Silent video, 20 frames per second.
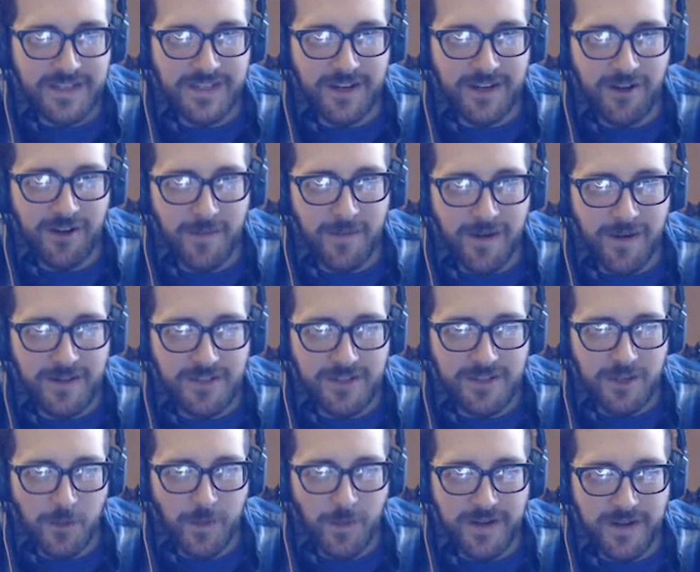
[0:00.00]
a scary
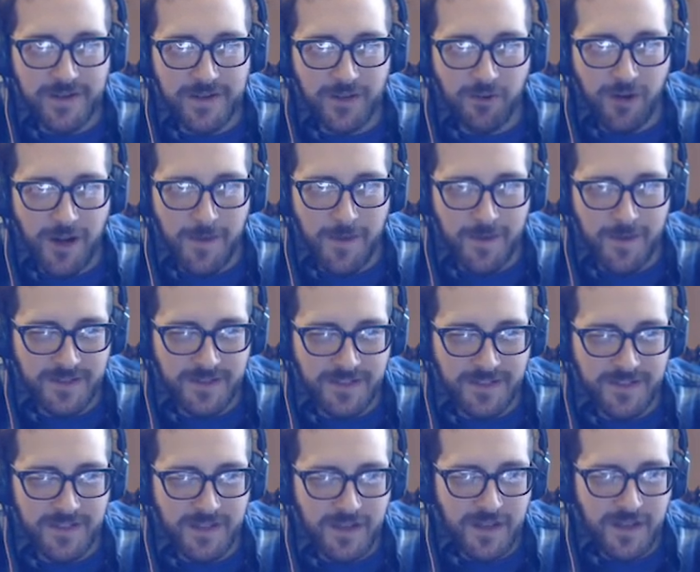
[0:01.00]
monster waiting to grab
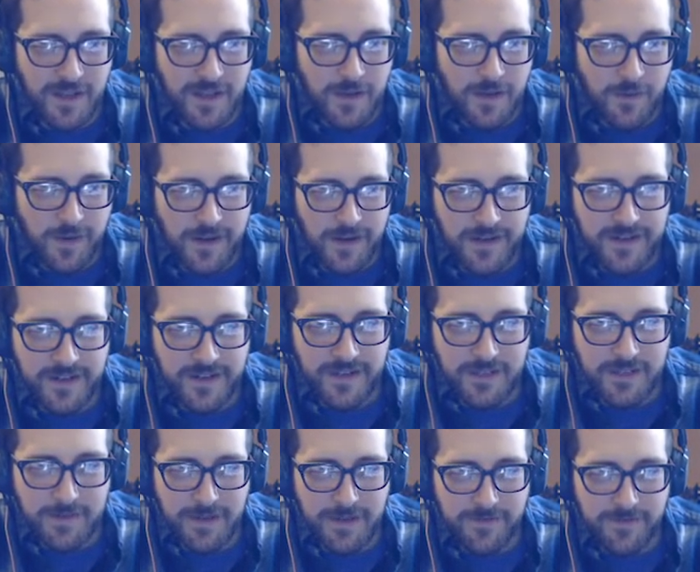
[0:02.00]
us. What I didn't
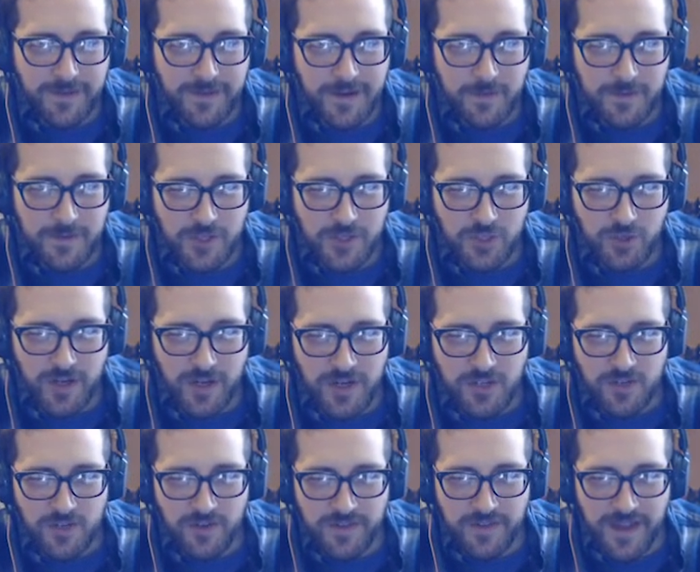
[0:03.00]
expect to find was a
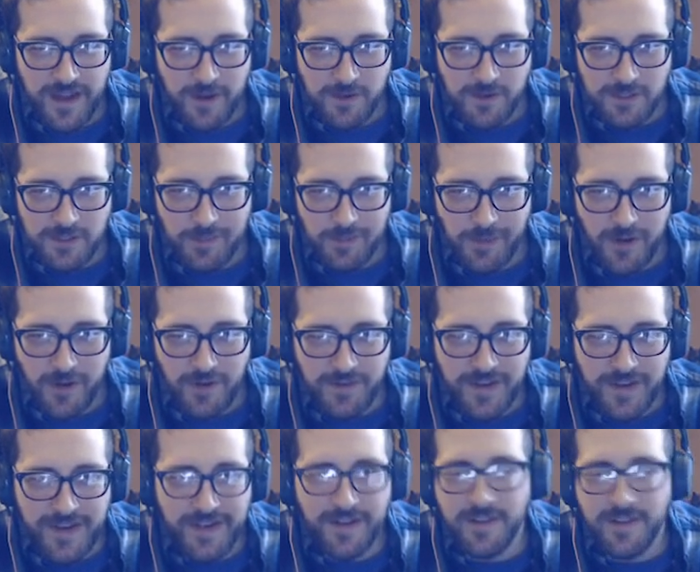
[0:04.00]
stranger in the house, sprawled
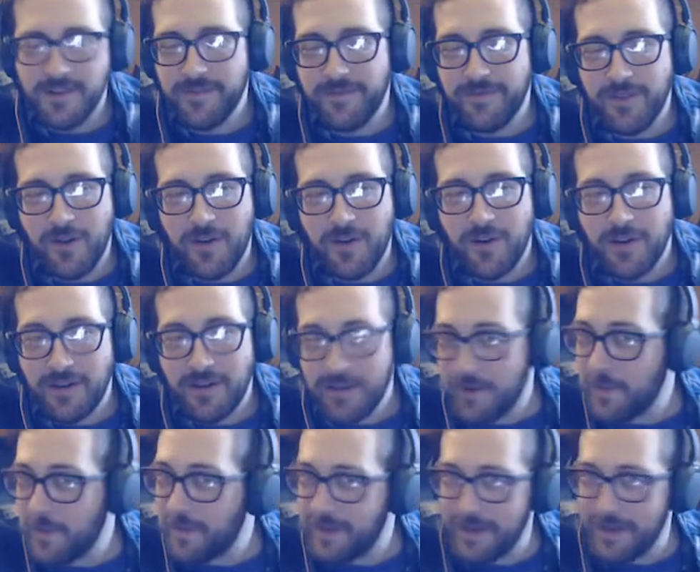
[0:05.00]
naked on the floor.
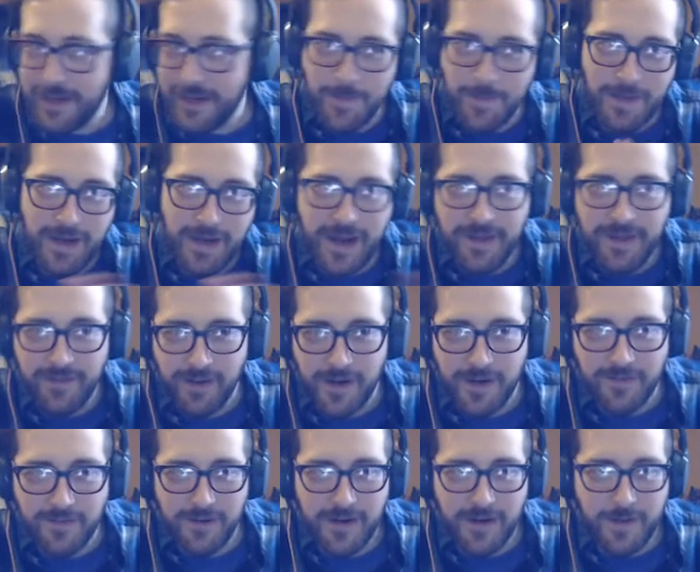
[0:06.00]
Don't worry, I'm gonna have it
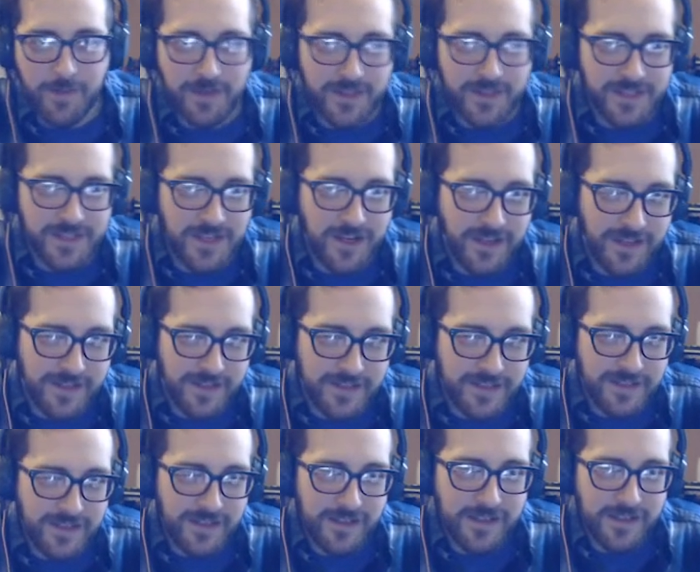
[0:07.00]
covered up with the
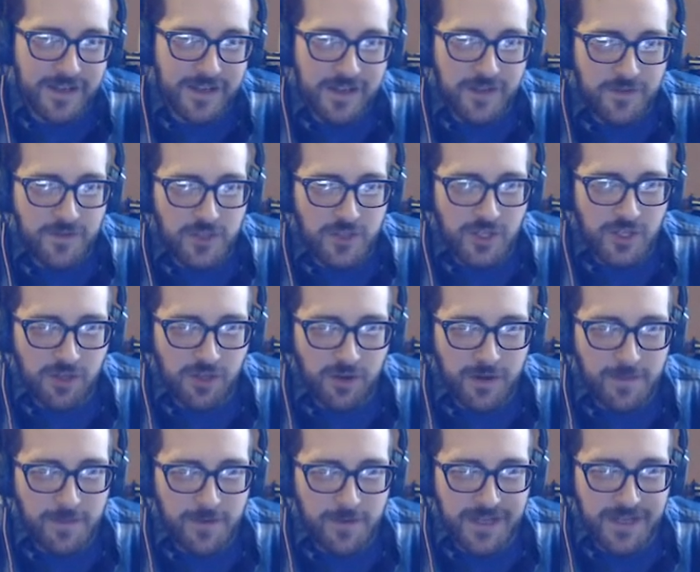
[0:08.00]
duckies. She
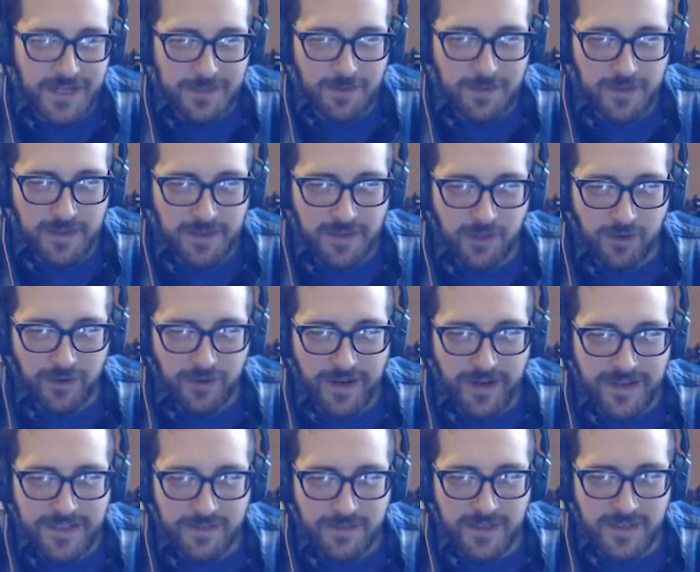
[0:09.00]
scrambled desperately to
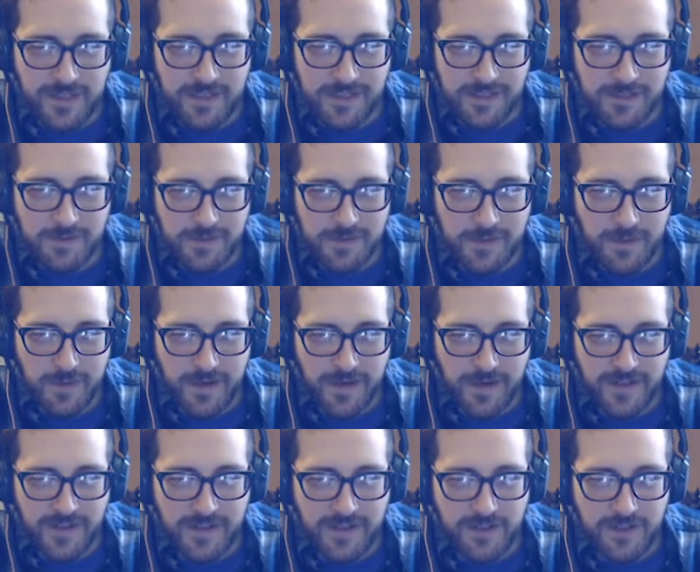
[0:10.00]
create some distance between
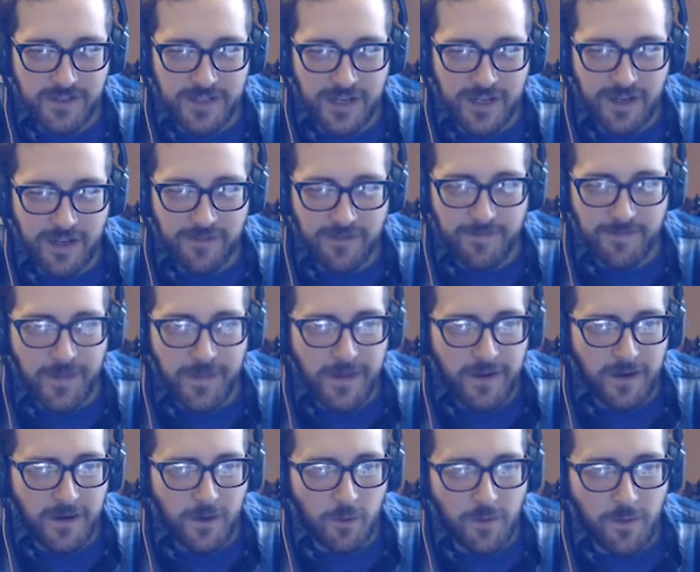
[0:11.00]
us and herself.
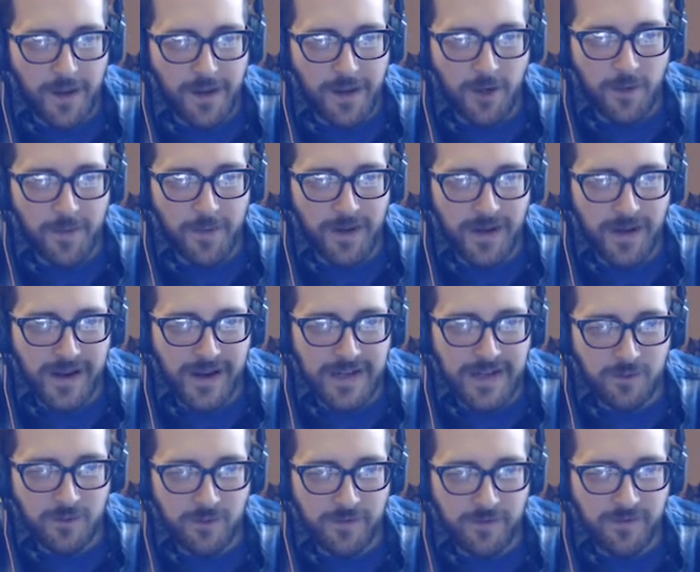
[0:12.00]
Her wide-open
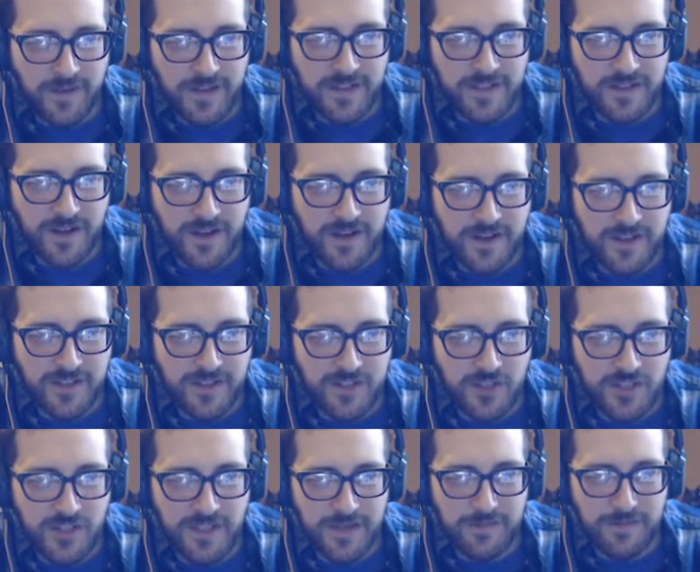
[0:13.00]
eyes were fixed on us.
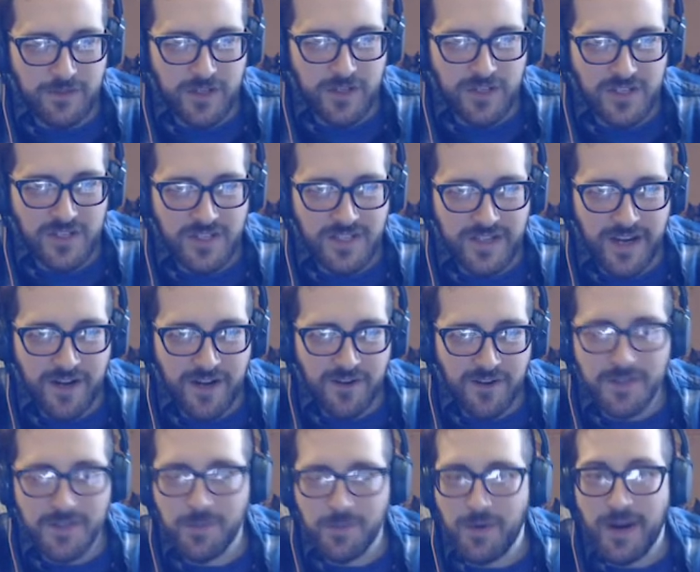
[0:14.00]
She seemed just as scared
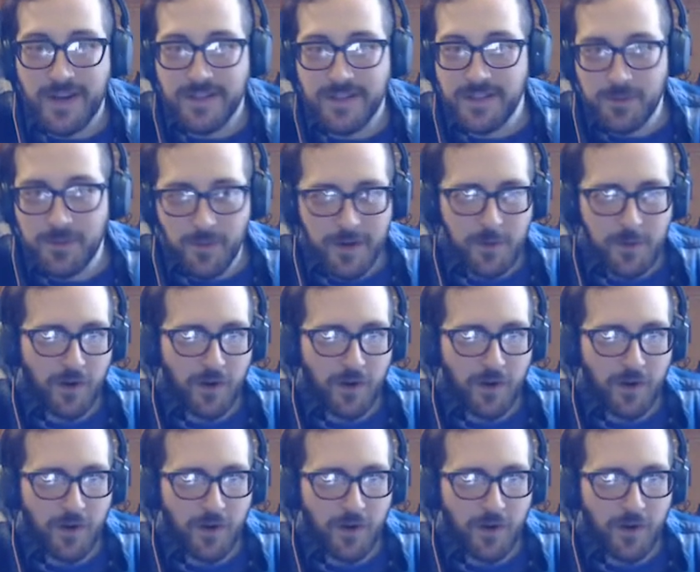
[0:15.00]
and surprised as we